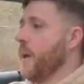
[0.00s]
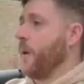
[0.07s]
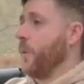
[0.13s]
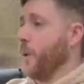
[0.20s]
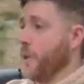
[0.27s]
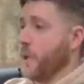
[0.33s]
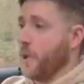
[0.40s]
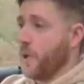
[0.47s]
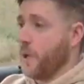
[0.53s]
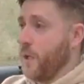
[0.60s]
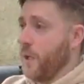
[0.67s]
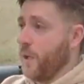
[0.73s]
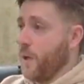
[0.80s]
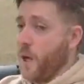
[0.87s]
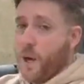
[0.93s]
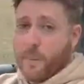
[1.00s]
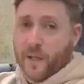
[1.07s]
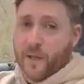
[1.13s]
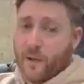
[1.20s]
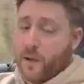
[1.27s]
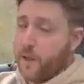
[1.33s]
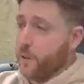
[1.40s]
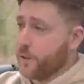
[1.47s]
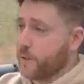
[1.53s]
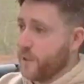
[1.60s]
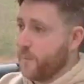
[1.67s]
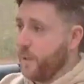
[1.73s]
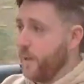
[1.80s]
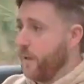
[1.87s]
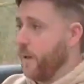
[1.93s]
When you look at RPI or
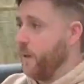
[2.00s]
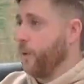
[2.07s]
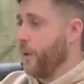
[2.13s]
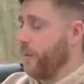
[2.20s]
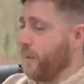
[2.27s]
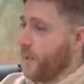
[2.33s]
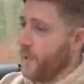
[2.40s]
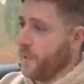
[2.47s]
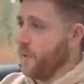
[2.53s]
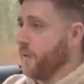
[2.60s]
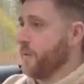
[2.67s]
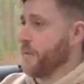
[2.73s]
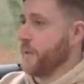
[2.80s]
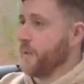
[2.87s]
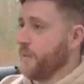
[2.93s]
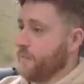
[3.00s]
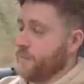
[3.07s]
CPI, whatever they're using,